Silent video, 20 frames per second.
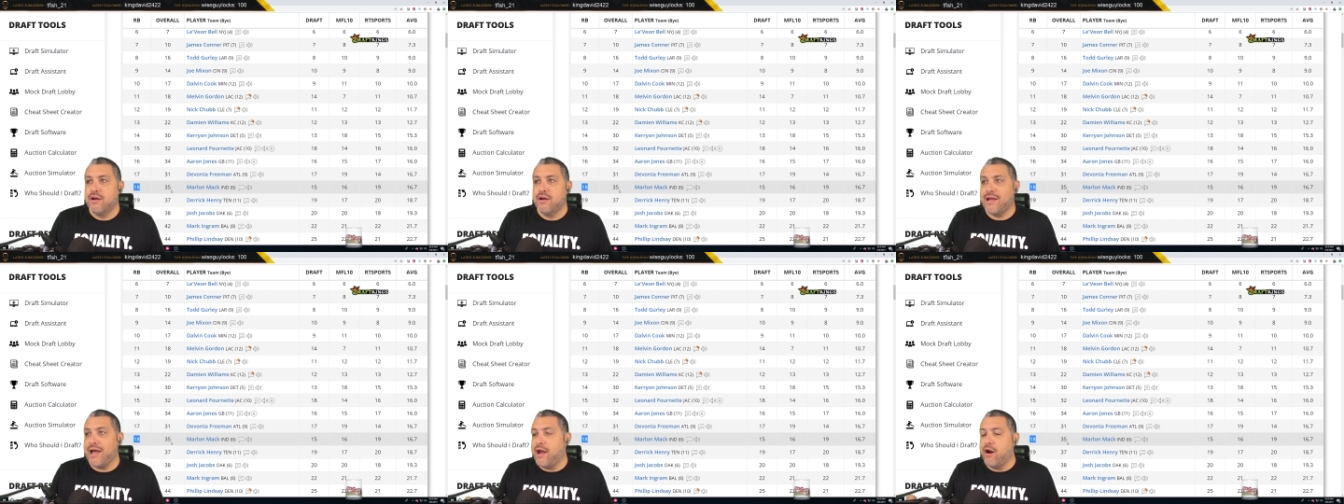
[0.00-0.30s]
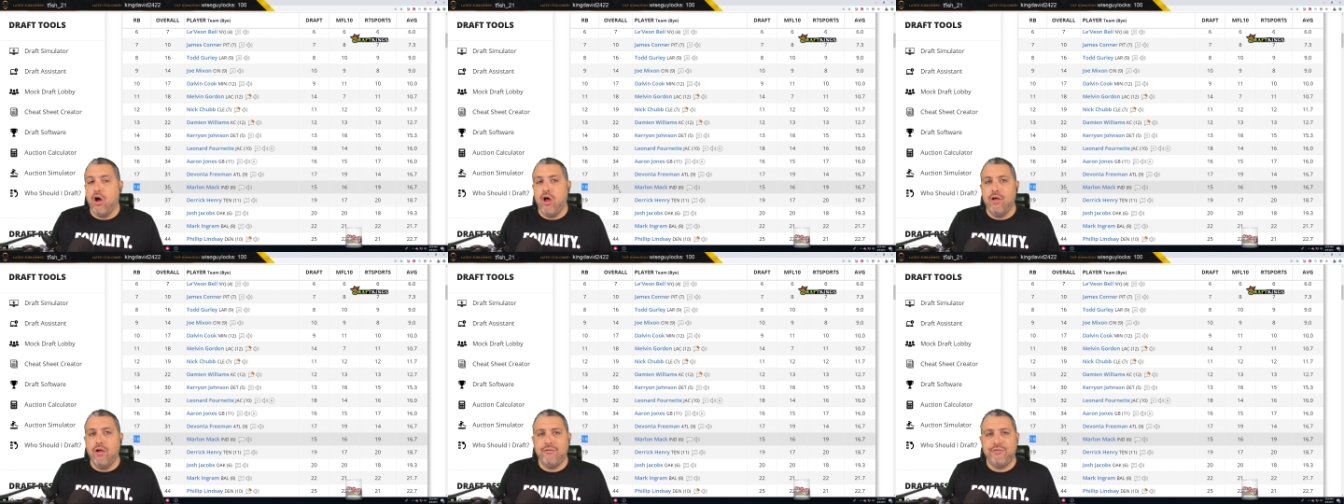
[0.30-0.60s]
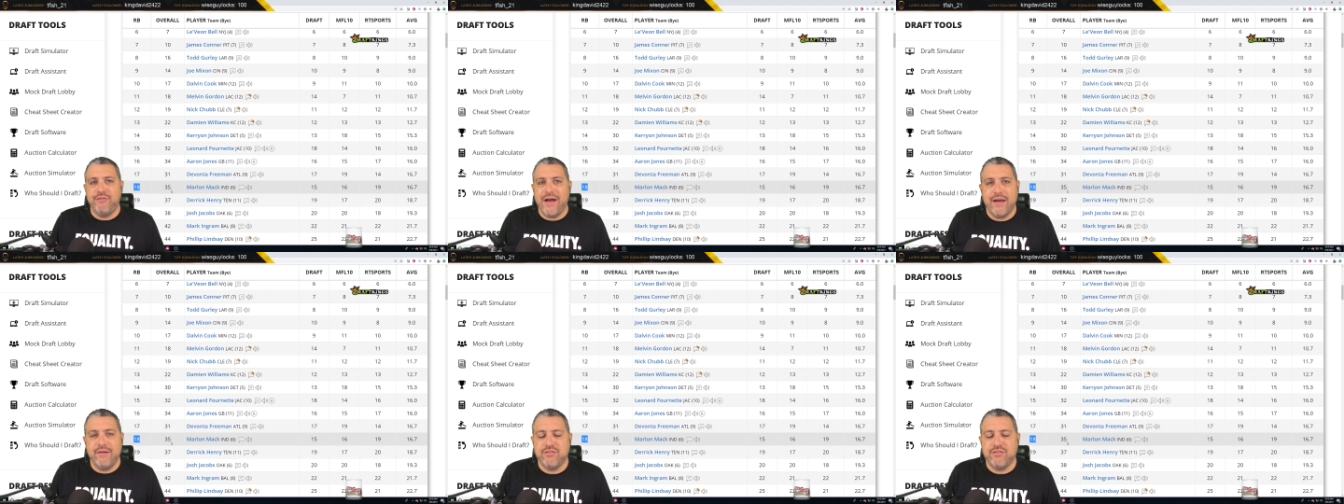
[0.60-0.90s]
got all
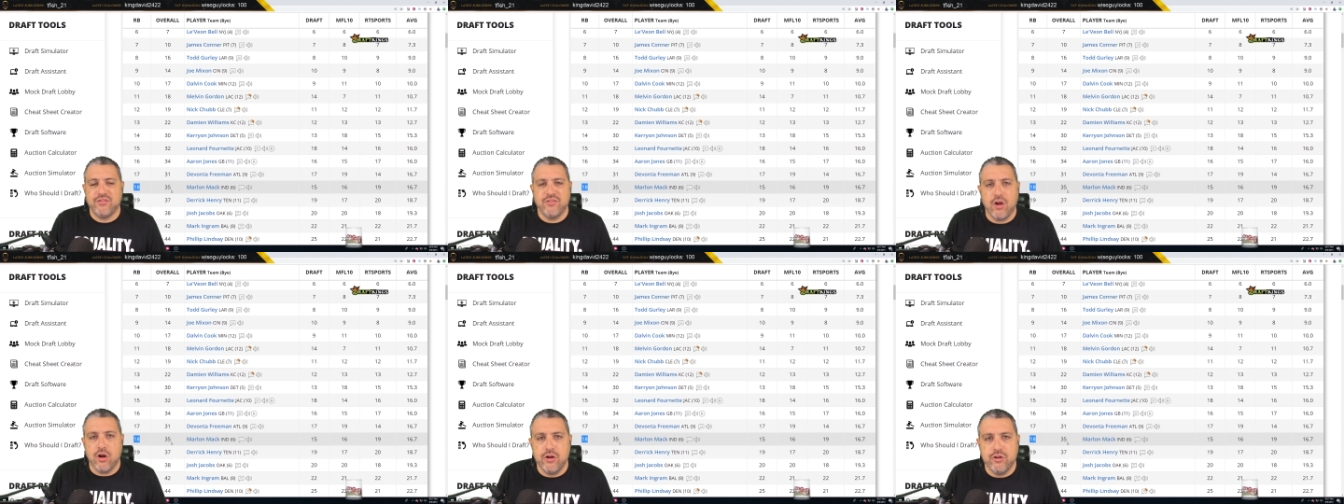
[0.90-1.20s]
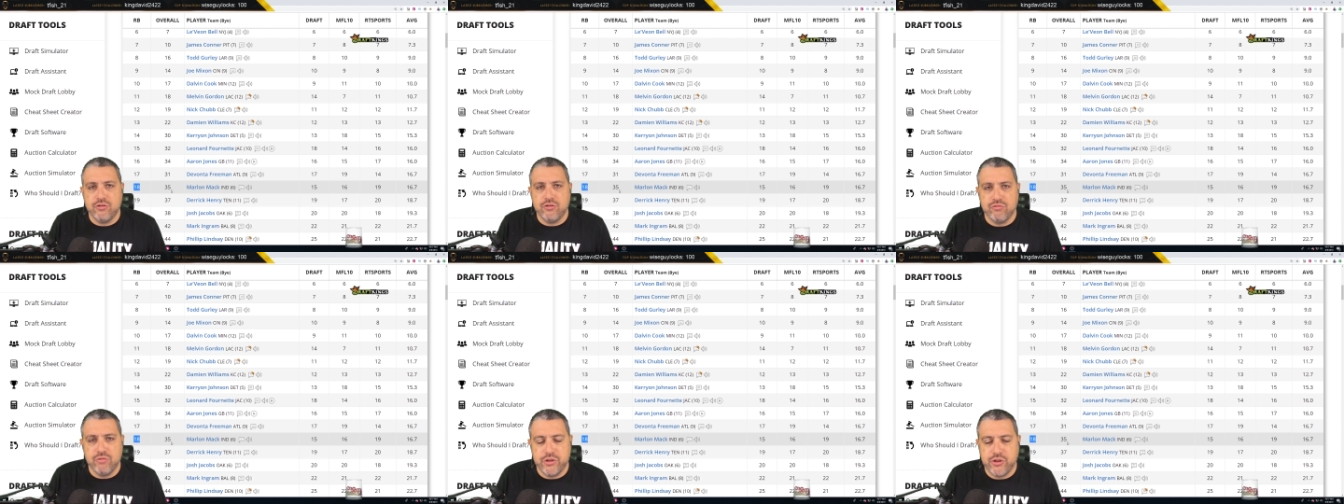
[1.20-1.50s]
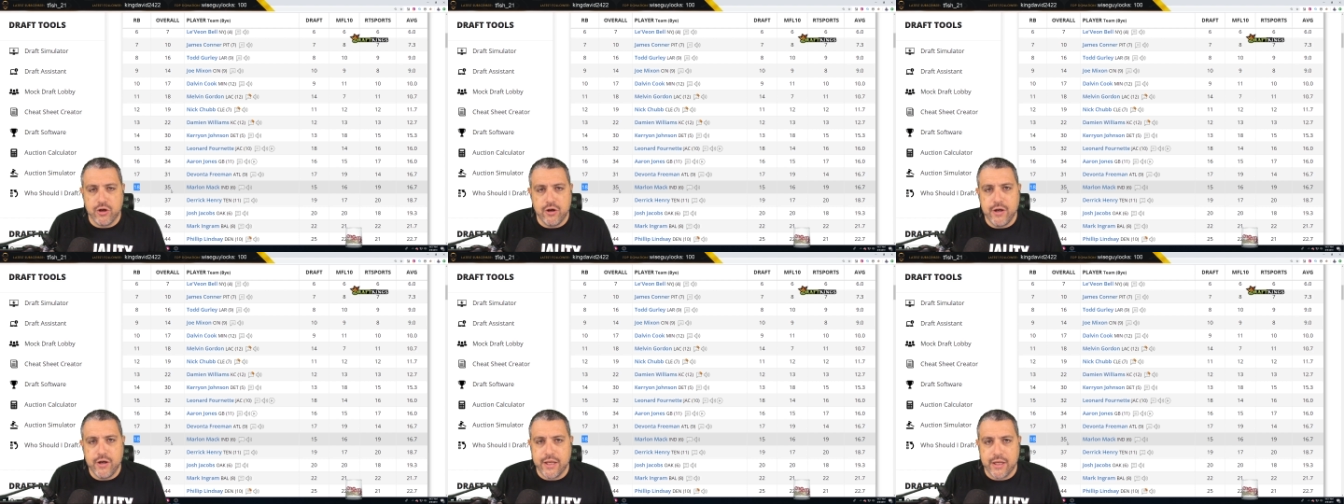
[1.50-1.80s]
five starters
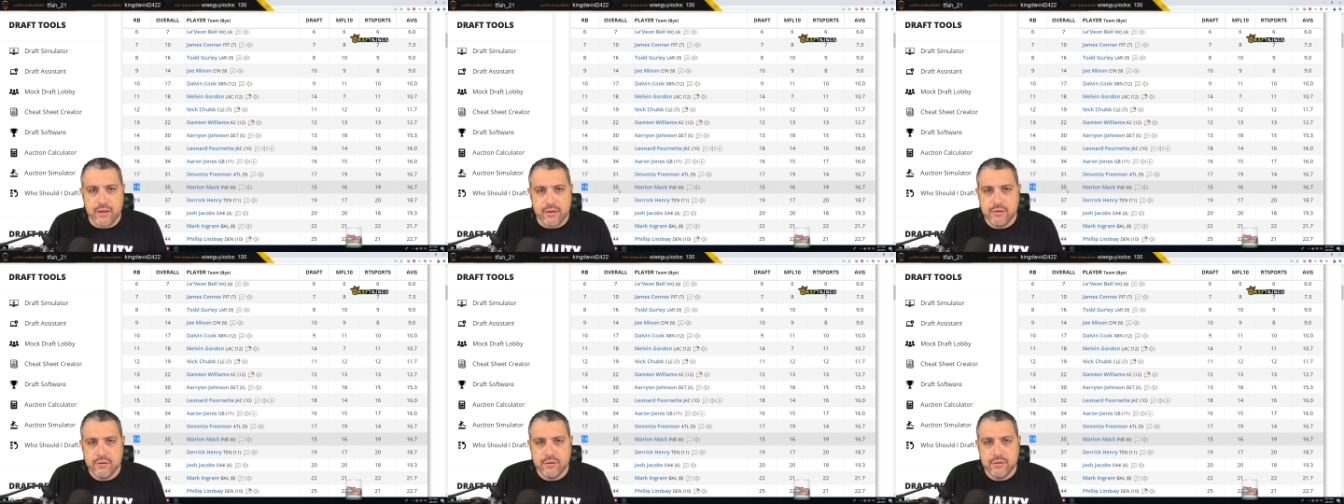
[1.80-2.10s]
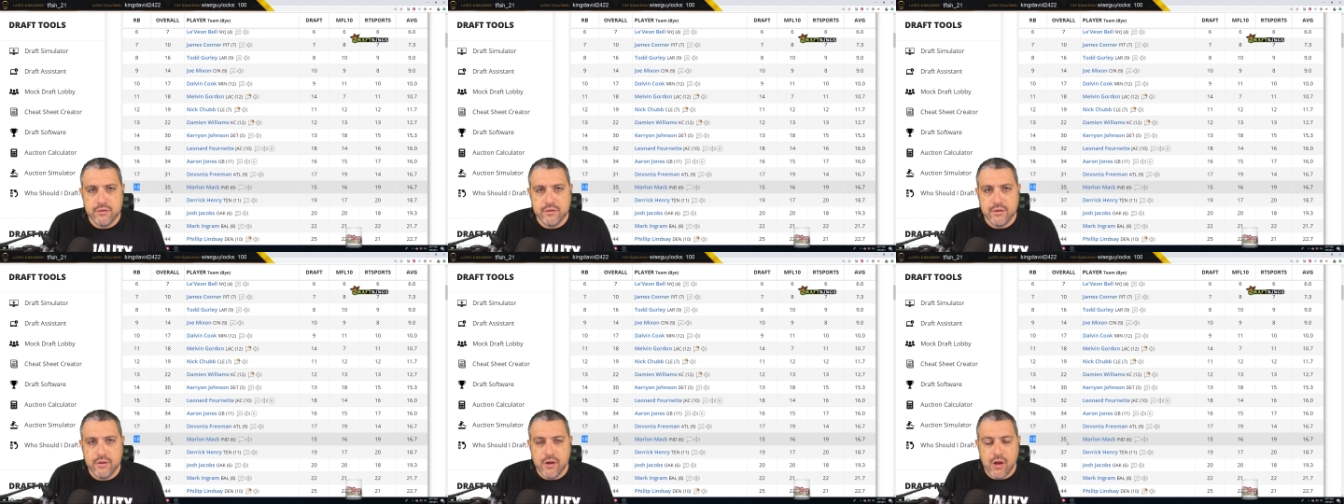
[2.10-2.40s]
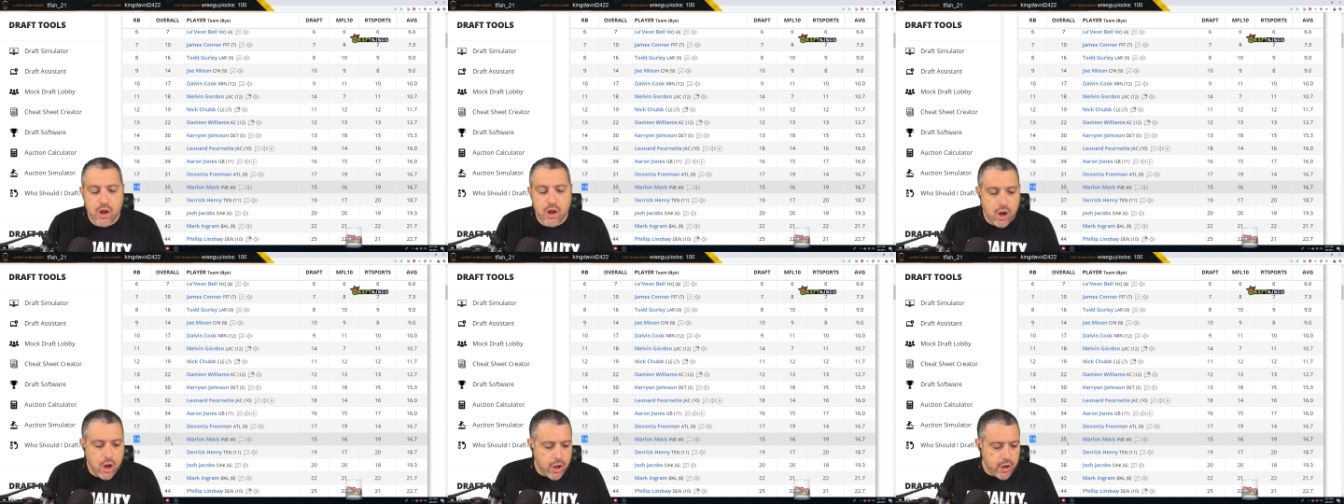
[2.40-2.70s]
returning
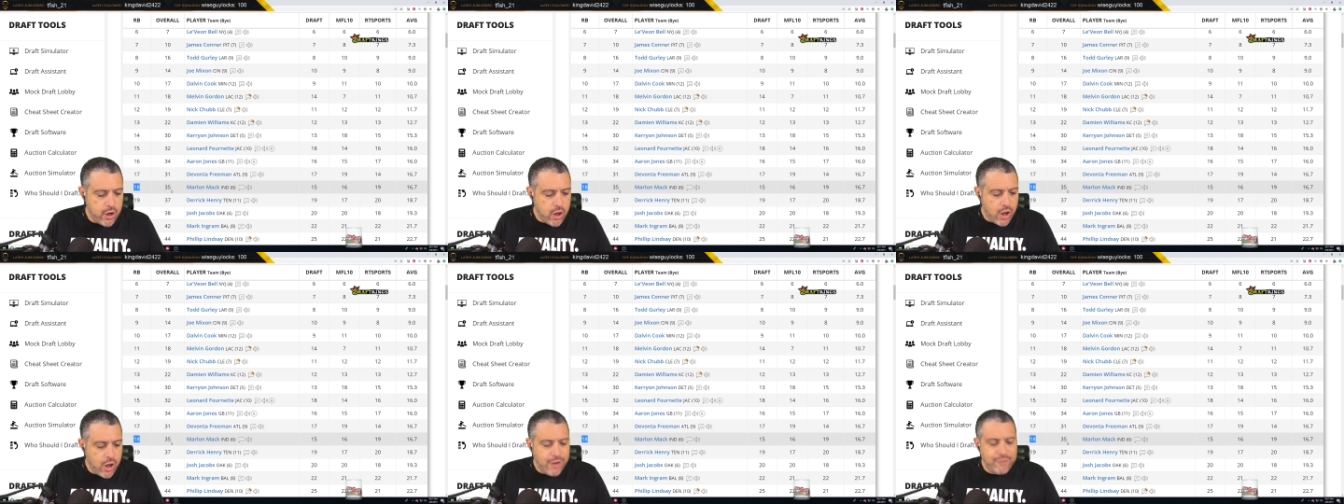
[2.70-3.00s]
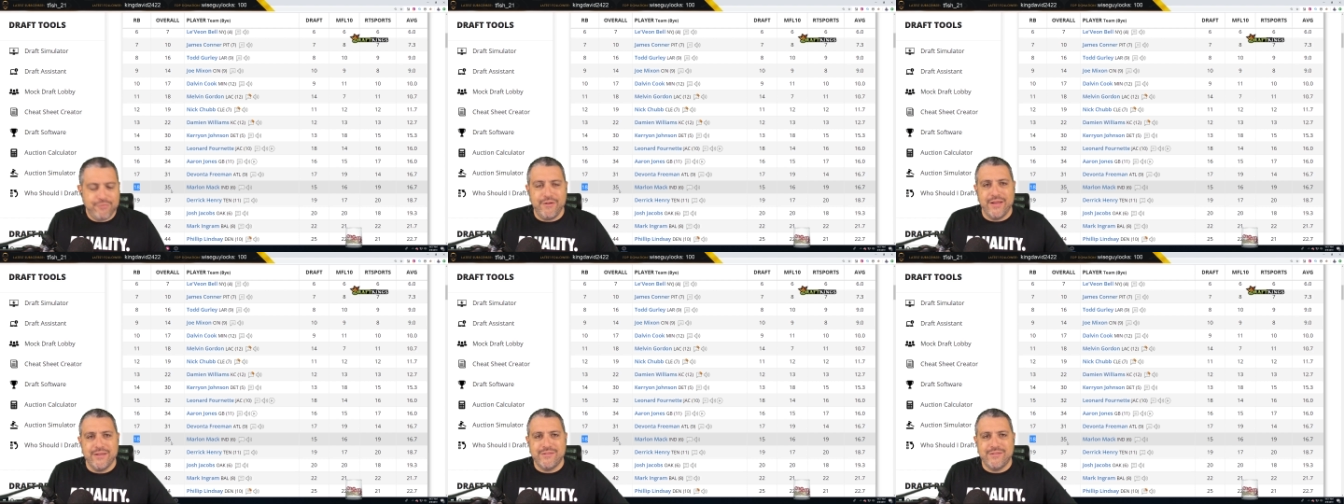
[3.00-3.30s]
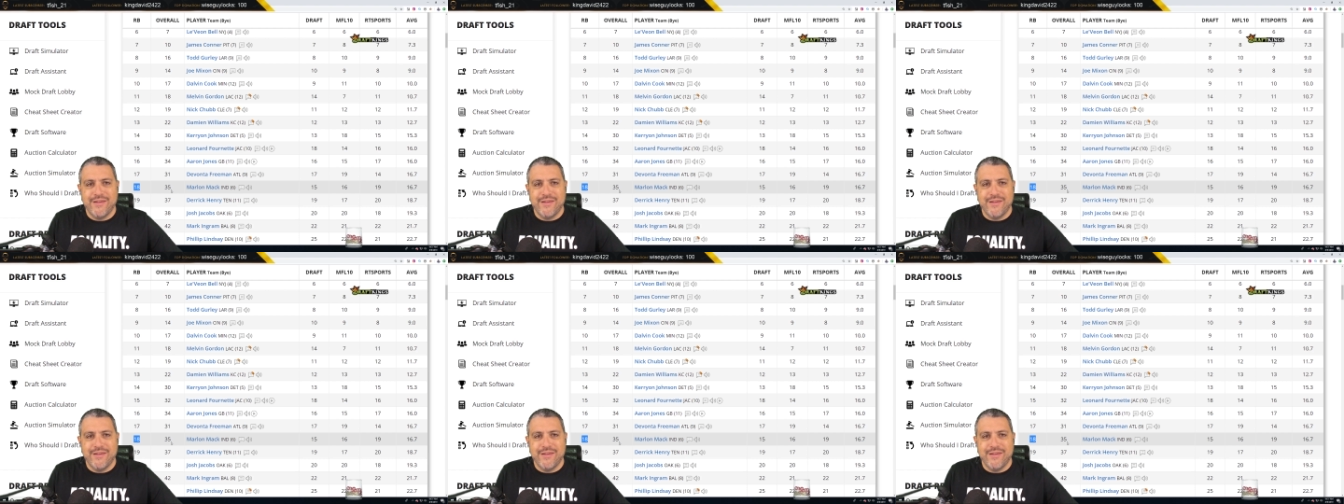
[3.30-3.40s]
on an offense